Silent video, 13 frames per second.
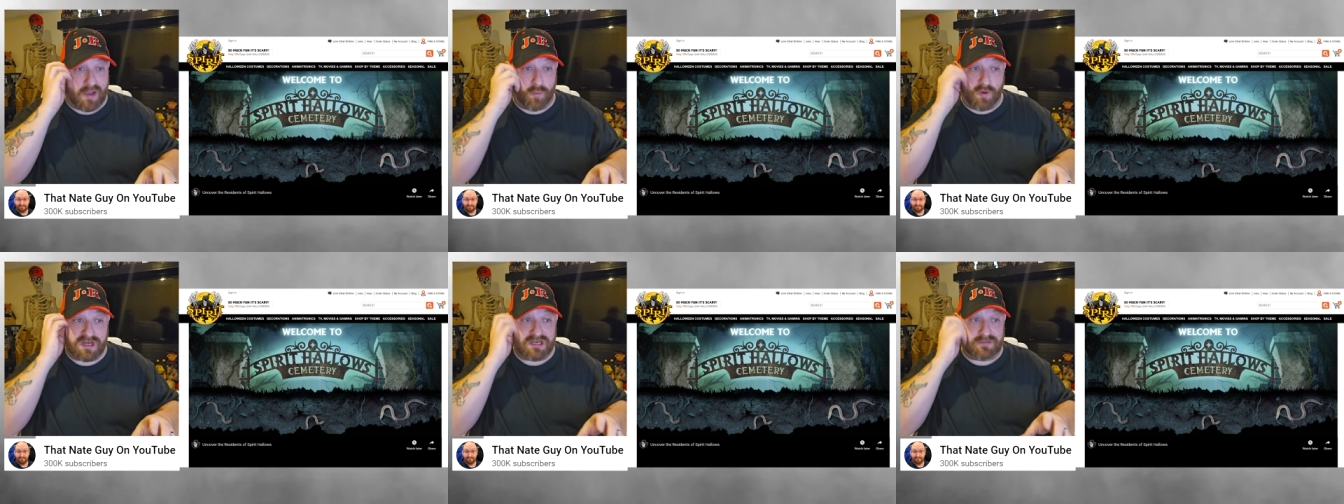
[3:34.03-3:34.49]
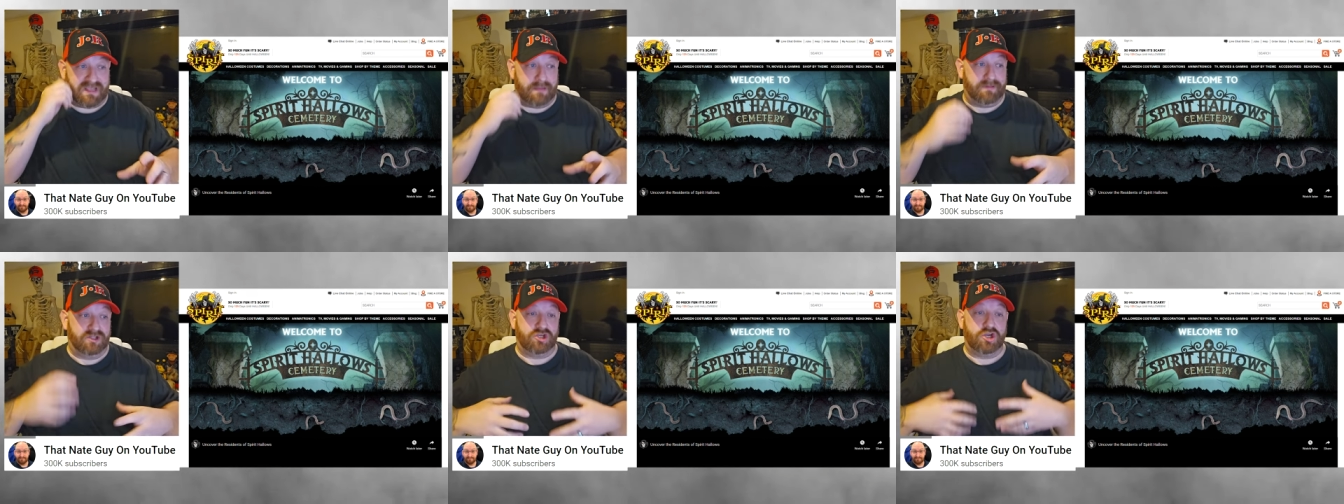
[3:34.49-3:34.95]
I wanted to be
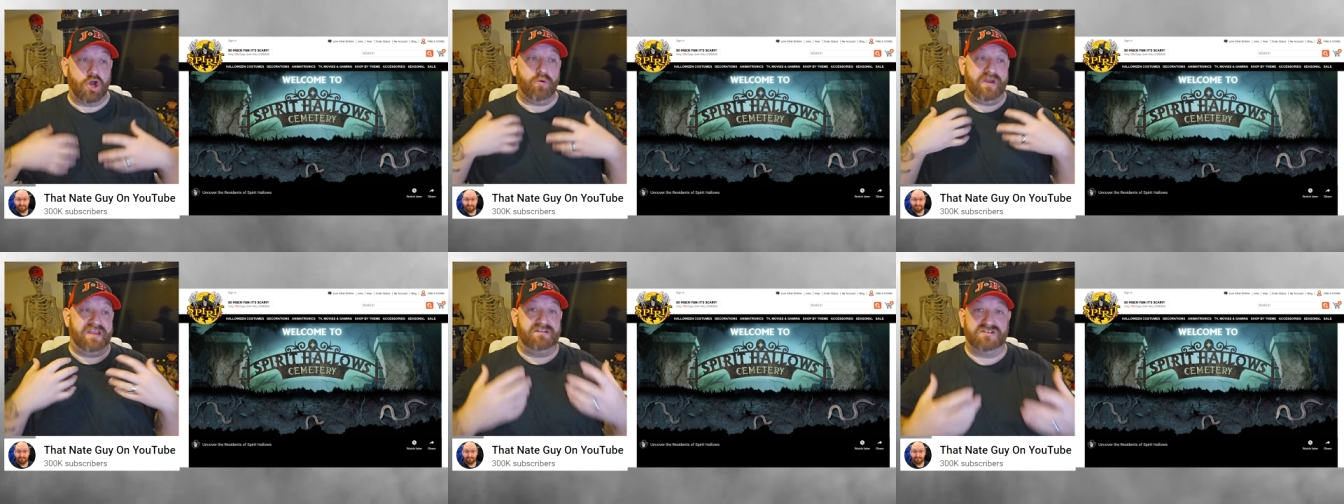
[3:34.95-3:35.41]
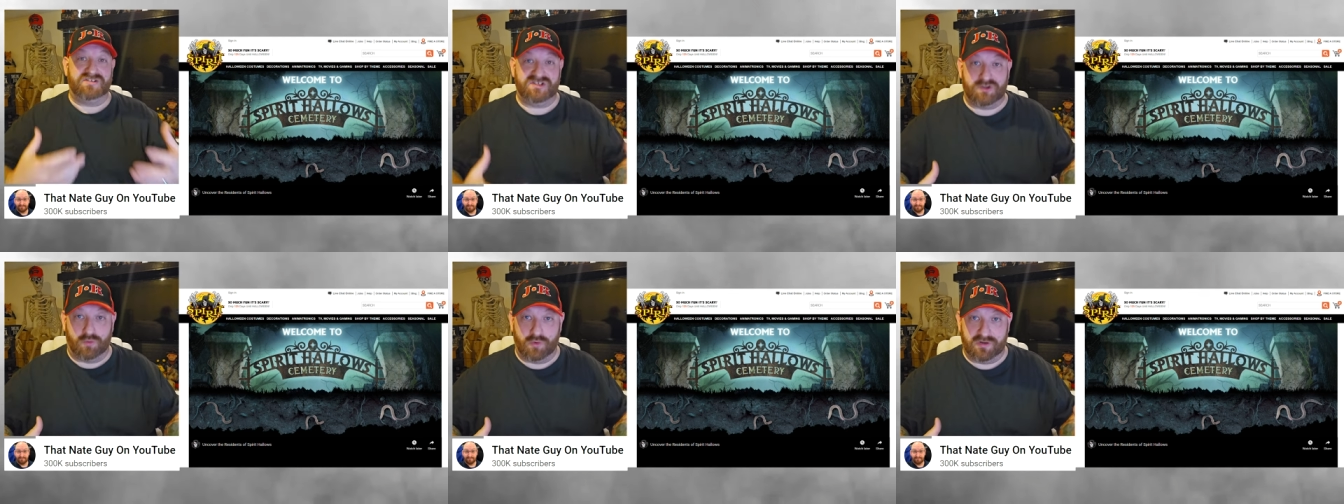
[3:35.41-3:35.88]
able to go in the
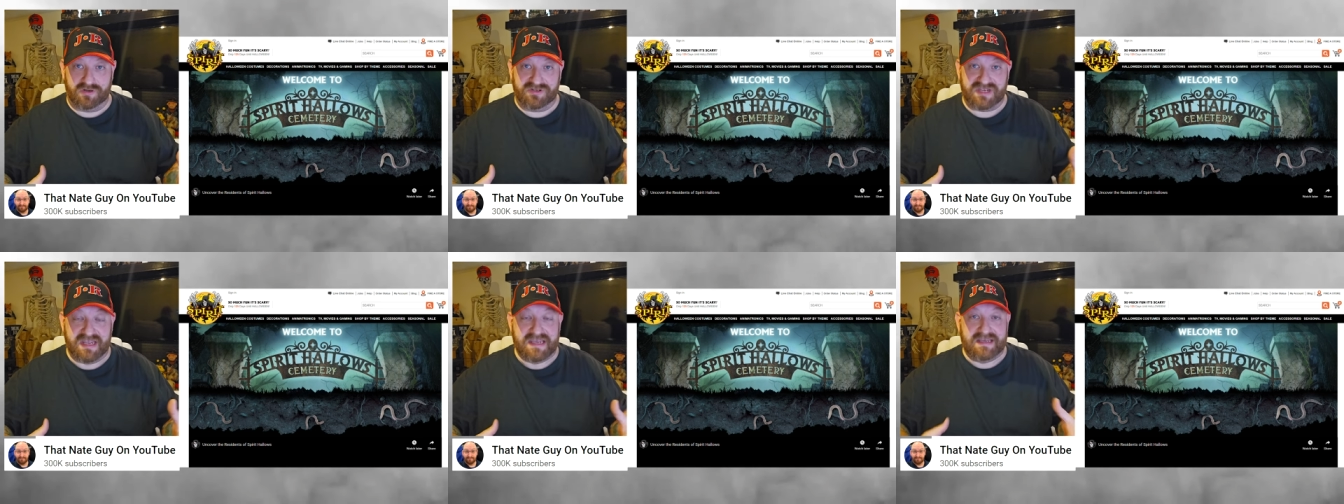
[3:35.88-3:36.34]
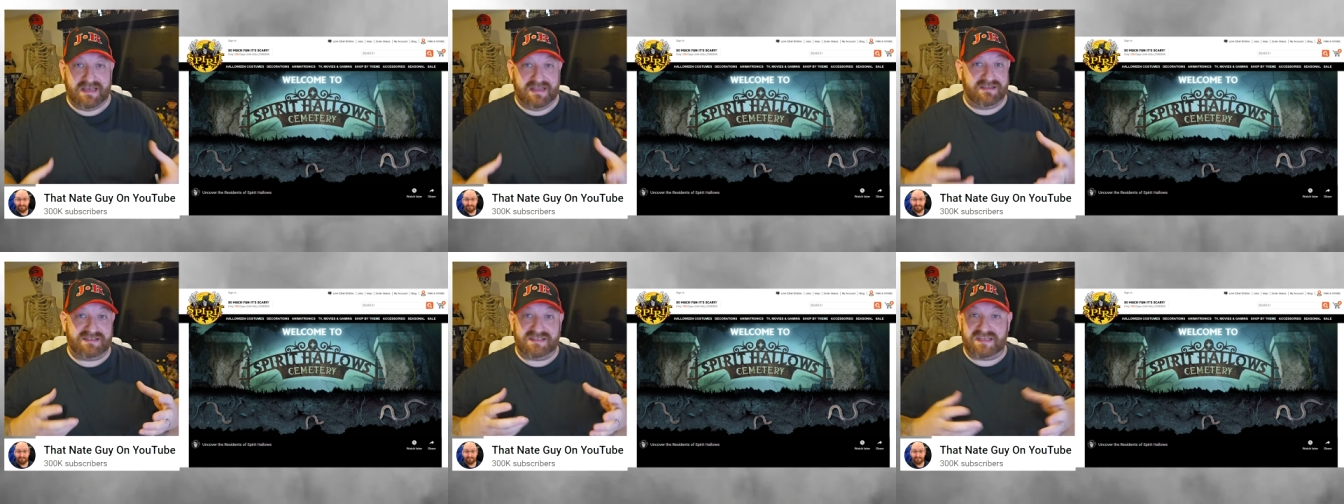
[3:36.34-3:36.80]
stores
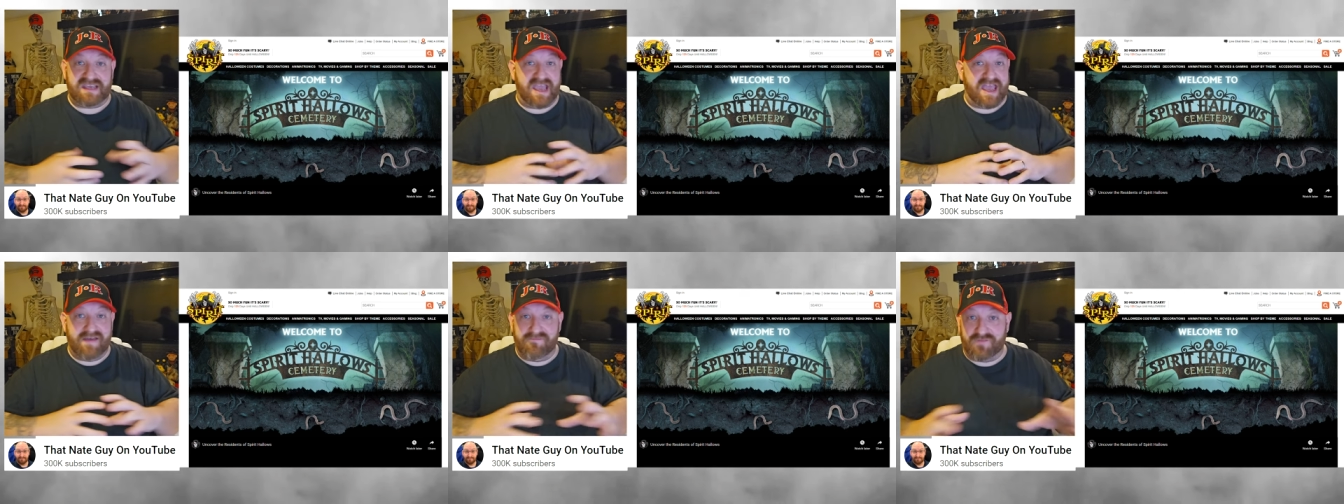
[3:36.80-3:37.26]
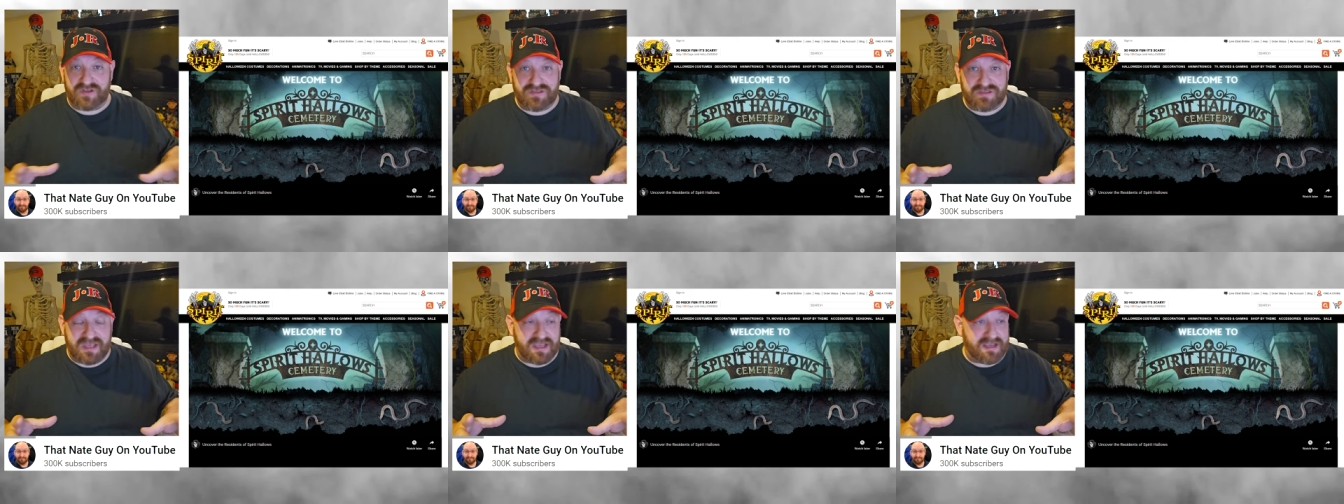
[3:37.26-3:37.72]
and see
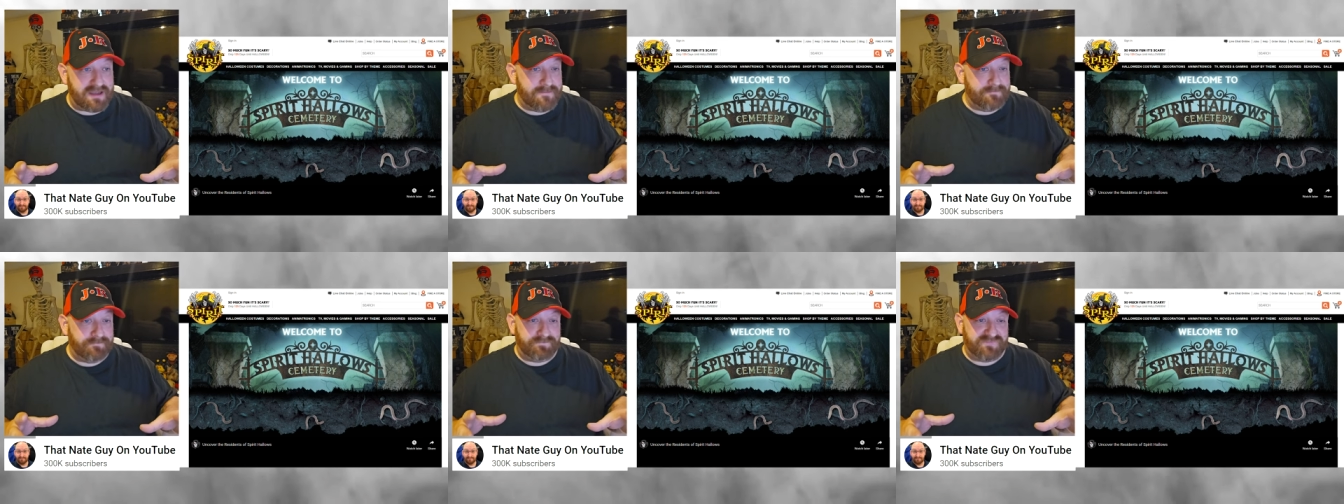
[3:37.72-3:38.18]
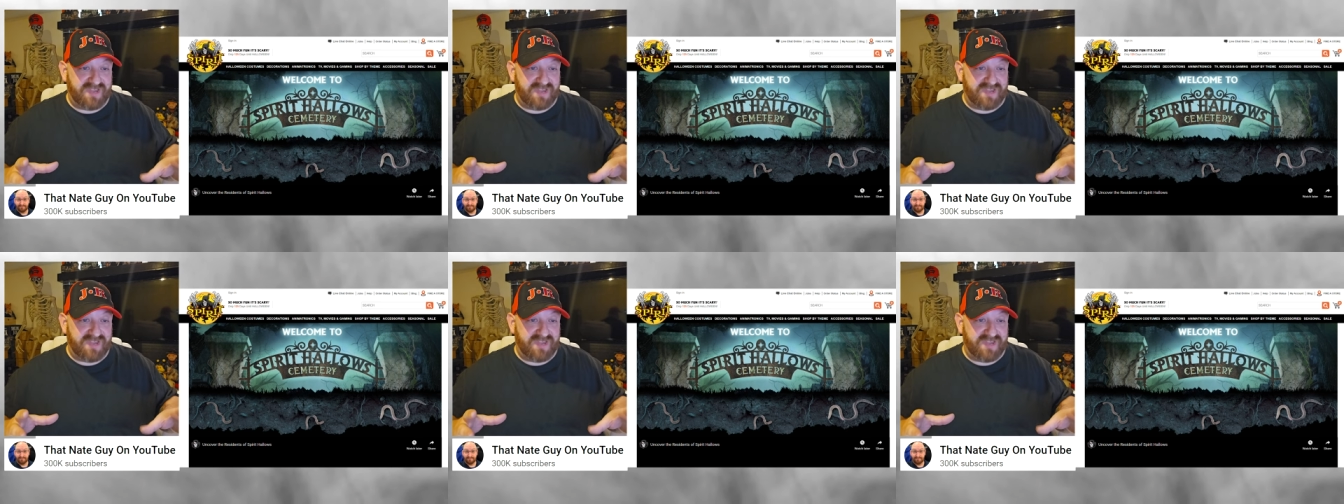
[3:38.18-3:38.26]
everything